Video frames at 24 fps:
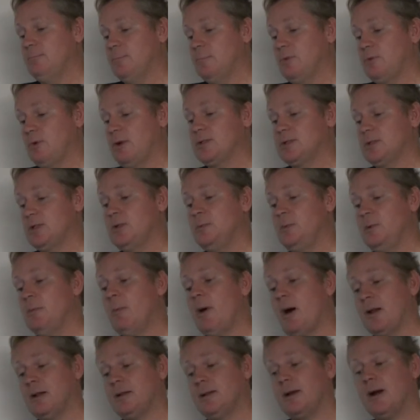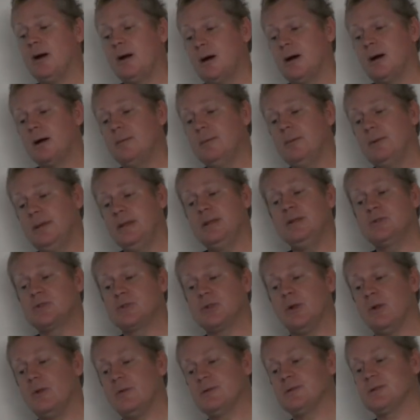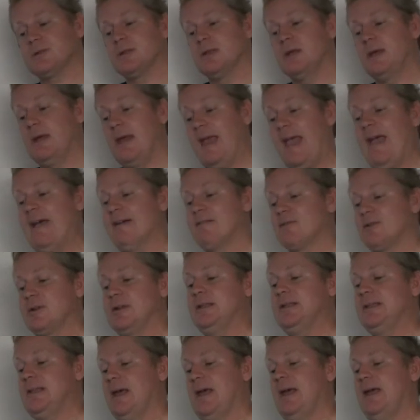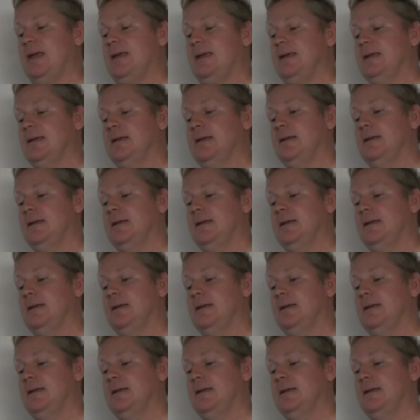threats to do me bodily harm, insults, every day,